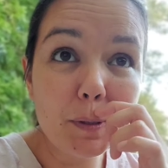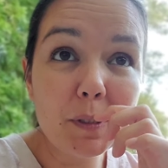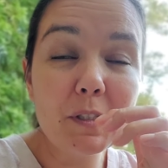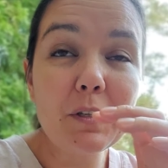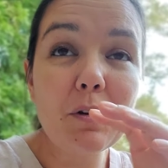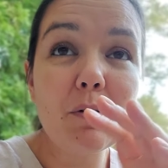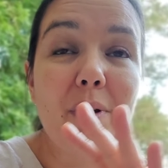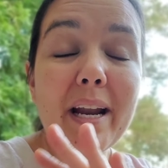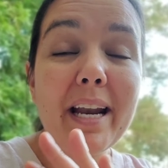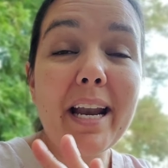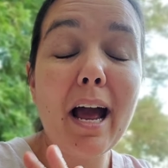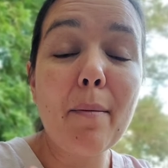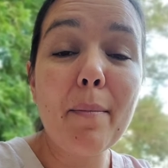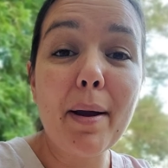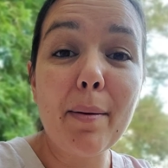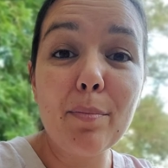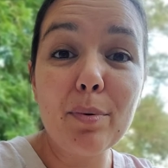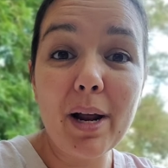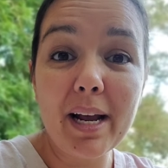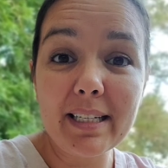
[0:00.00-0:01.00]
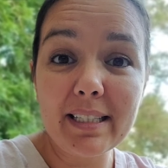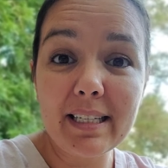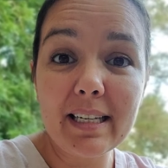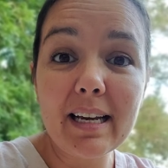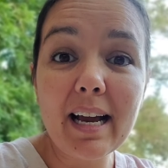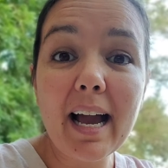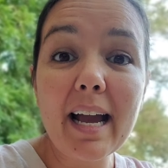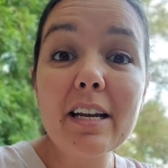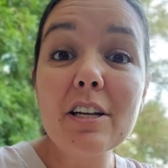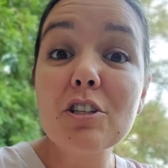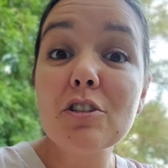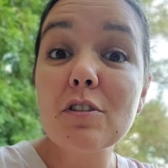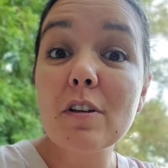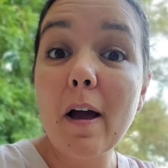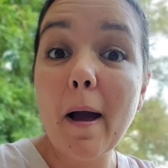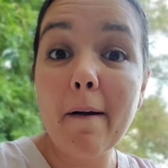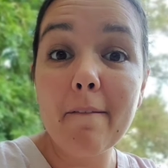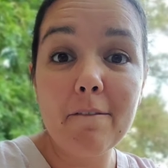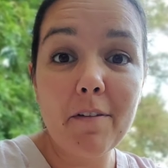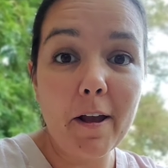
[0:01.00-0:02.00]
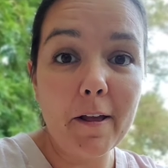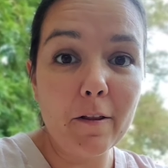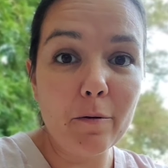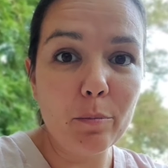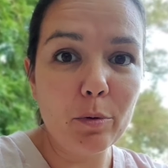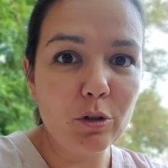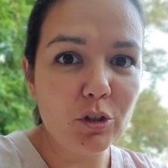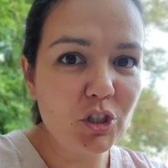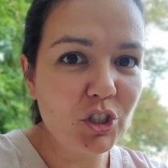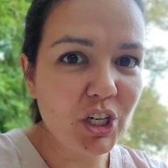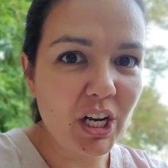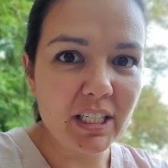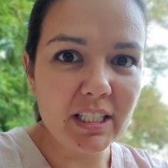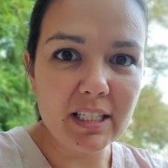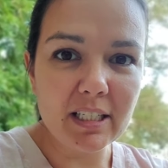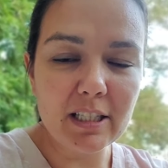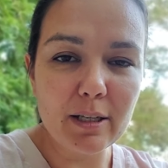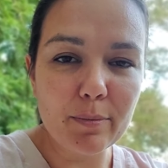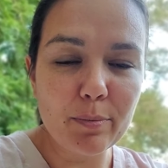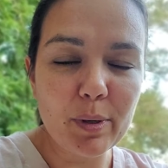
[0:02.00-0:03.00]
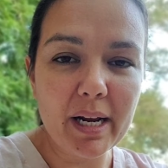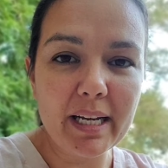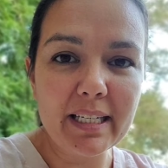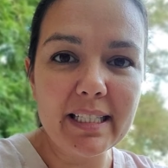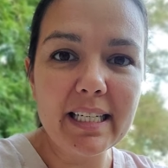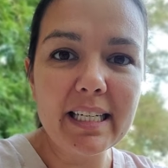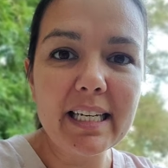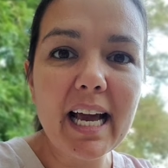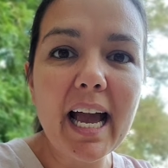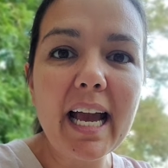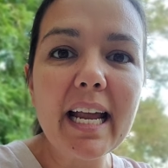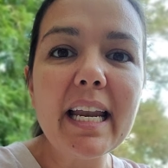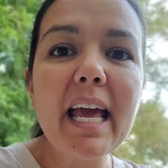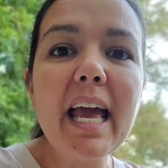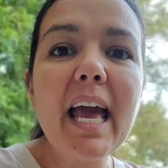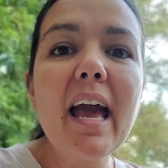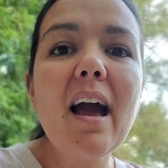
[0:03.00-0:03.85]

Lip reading: So right now my pricing guide is available just as the pricing guide.